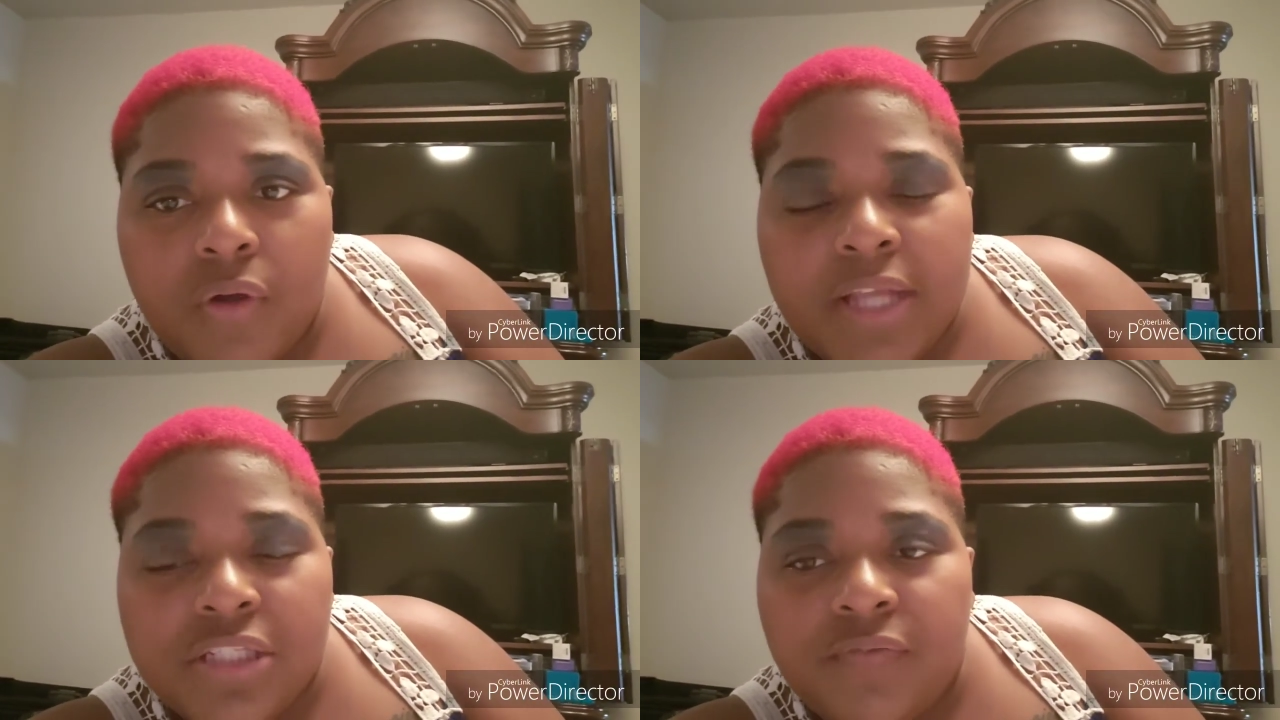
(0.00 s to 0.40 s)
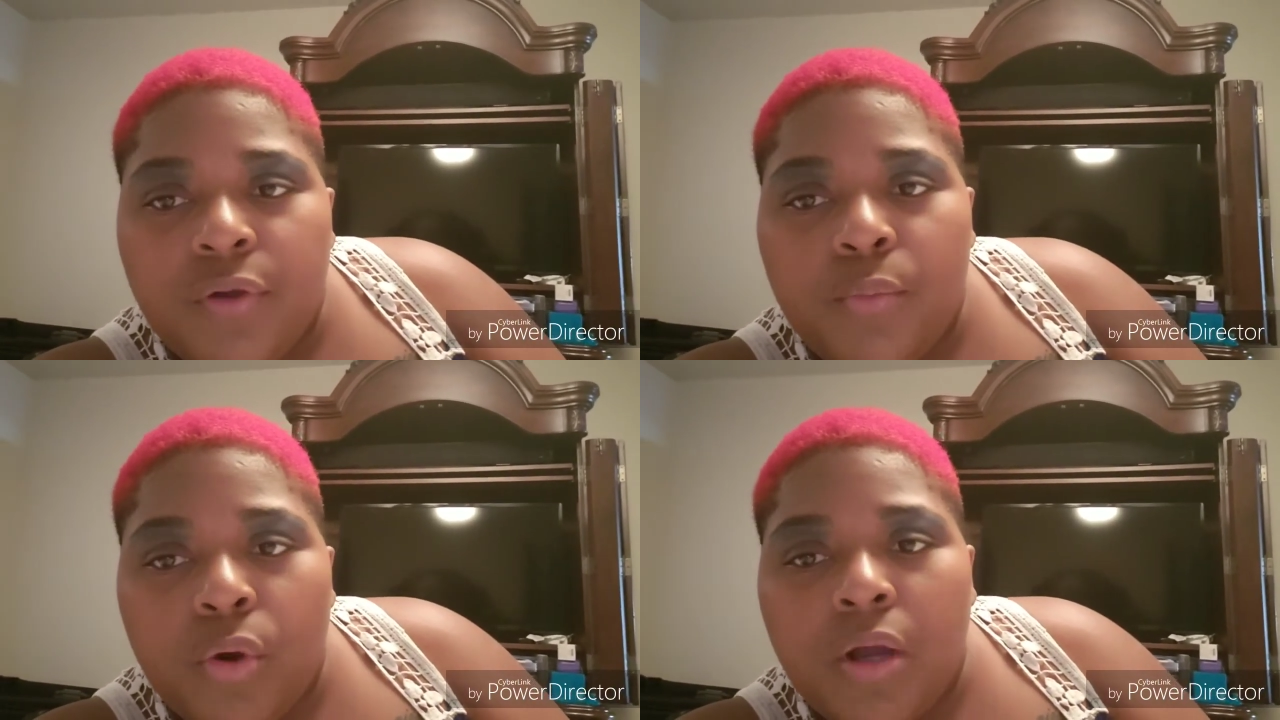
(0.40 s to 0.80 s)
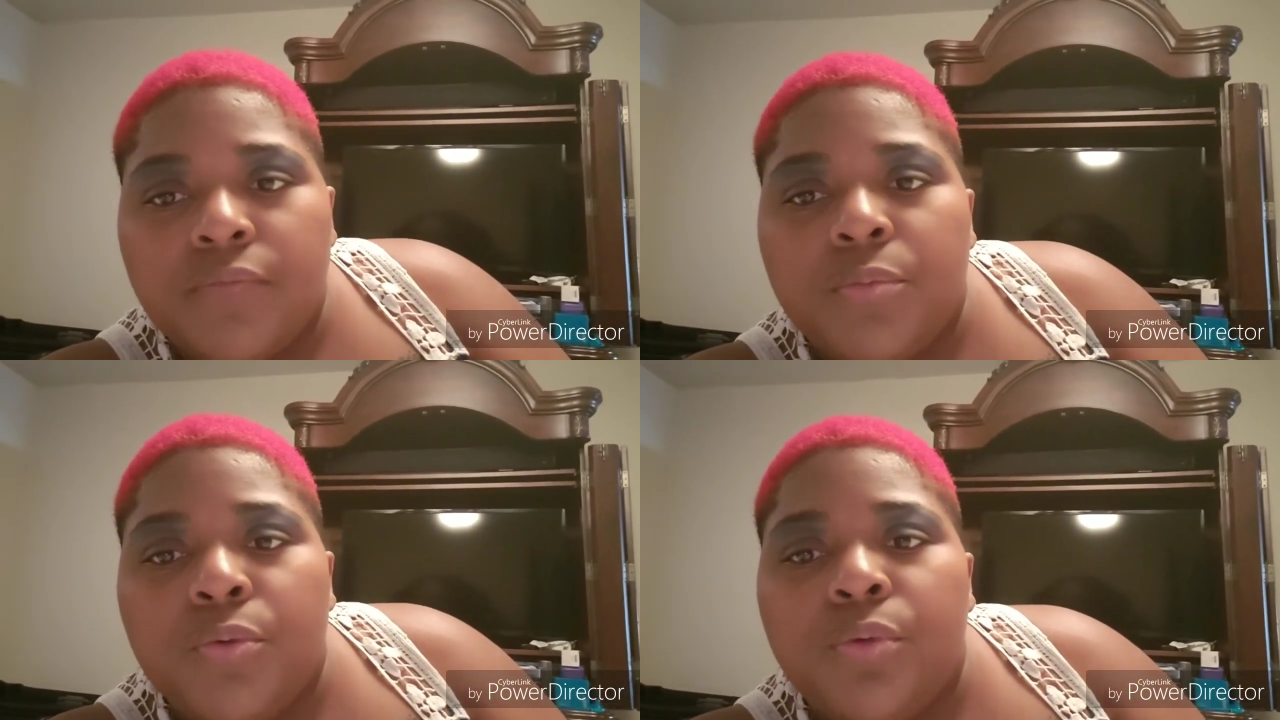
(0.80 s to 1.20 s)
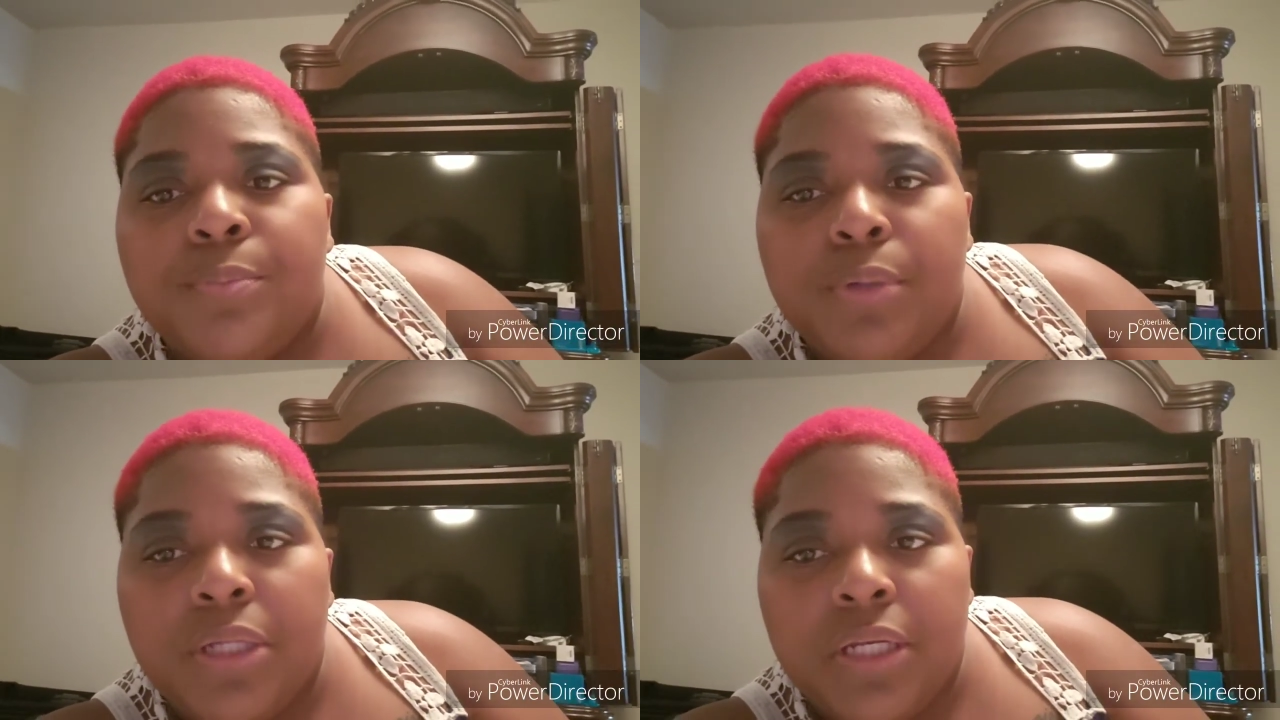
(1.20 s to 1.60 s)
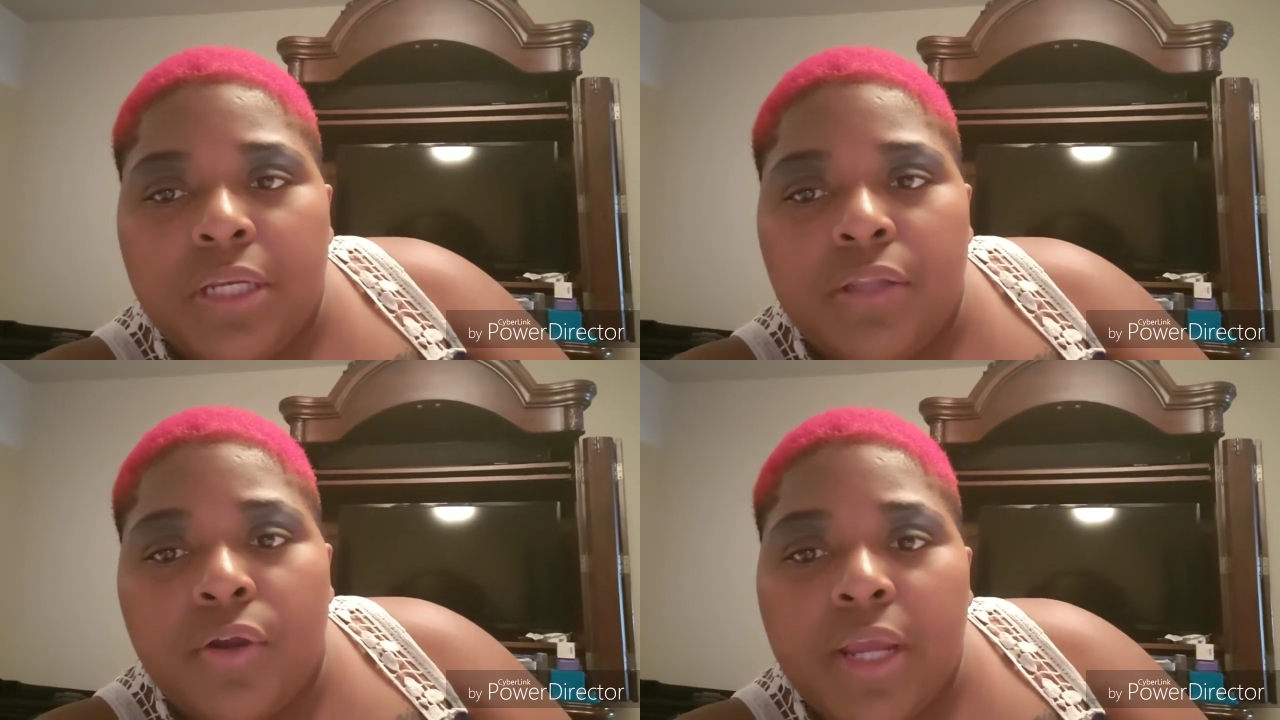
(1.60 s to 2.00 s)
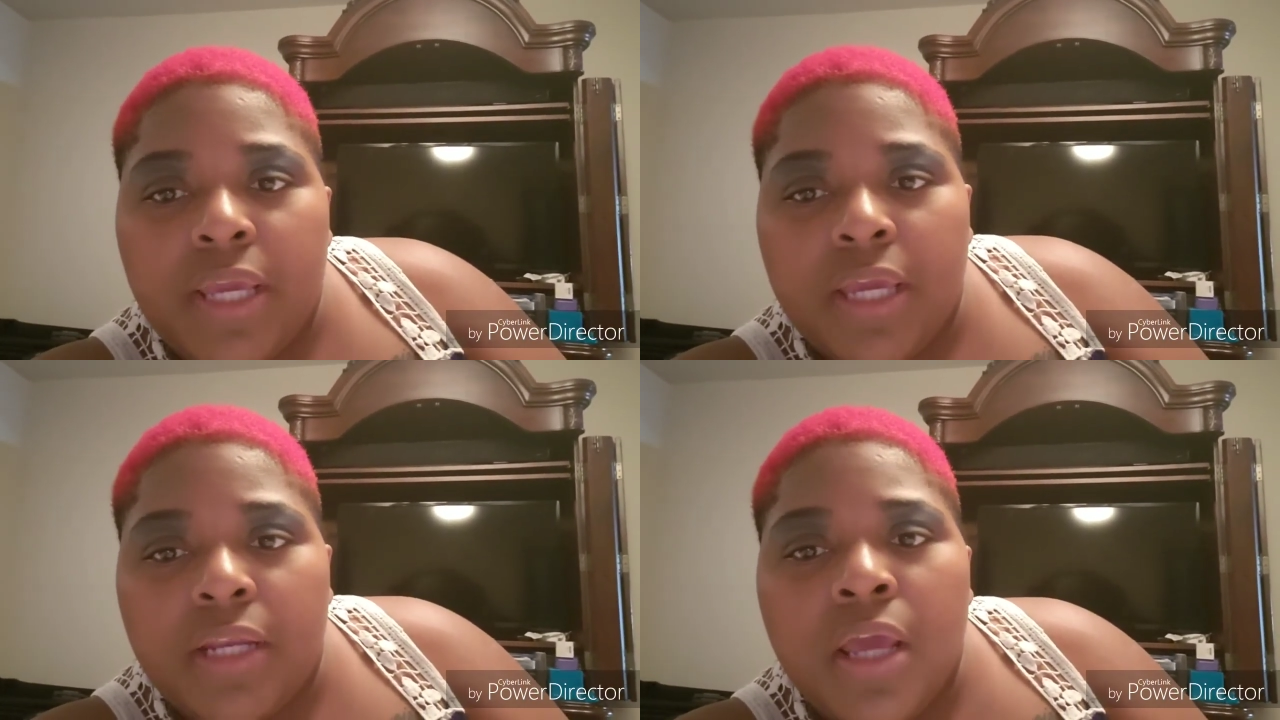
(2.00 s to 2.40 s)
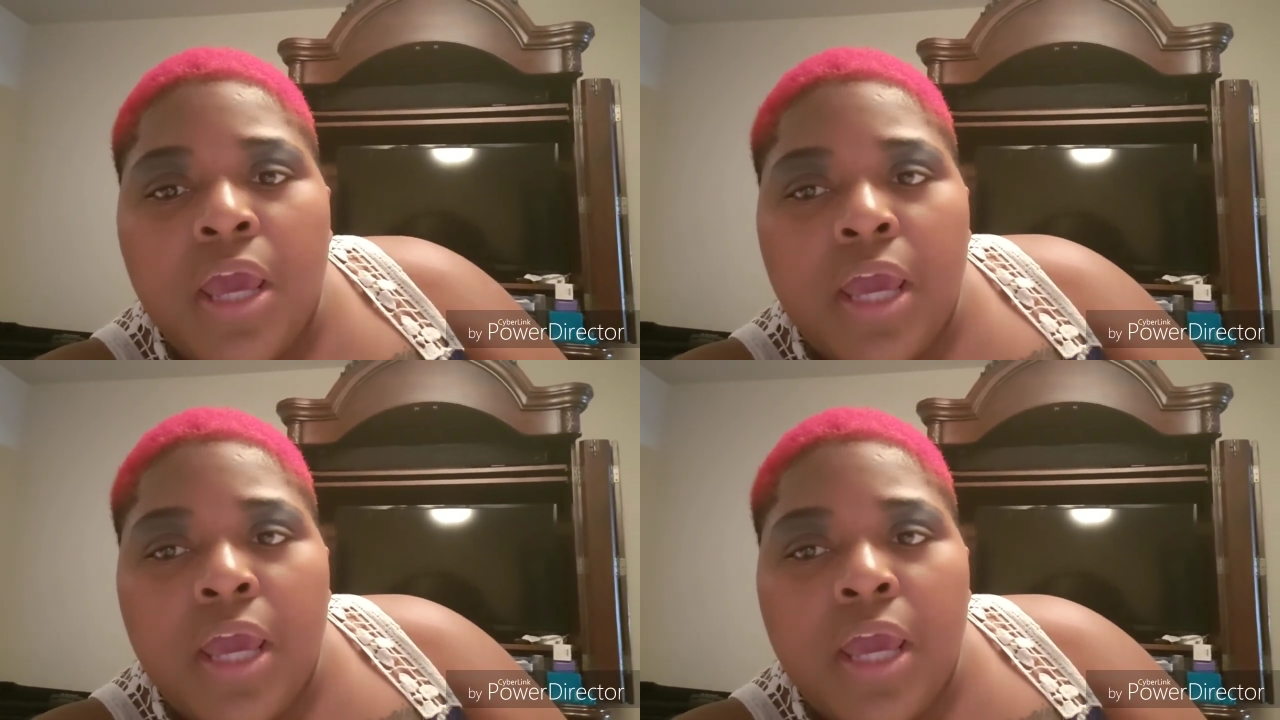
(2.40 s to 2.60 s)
I just feel more comfortable with putting it in their hand,